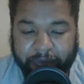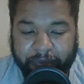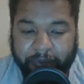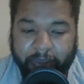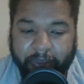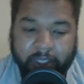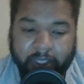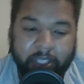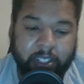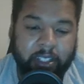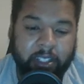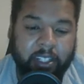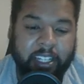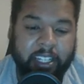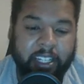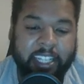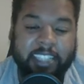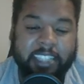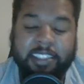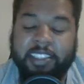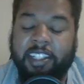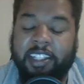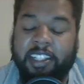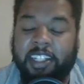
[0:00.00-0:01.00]

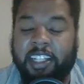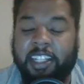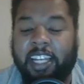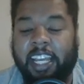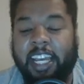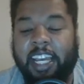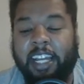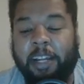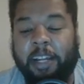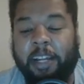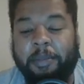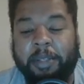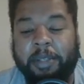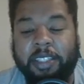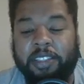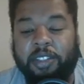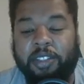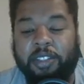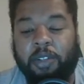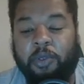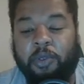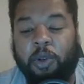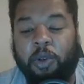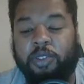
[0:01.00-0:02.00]
into the lineup, into
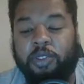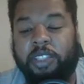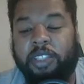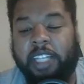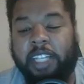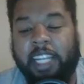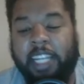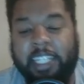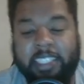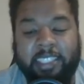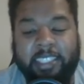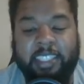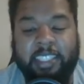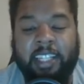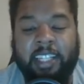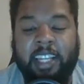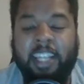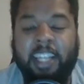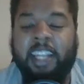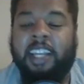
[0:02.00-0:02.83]
the rotation.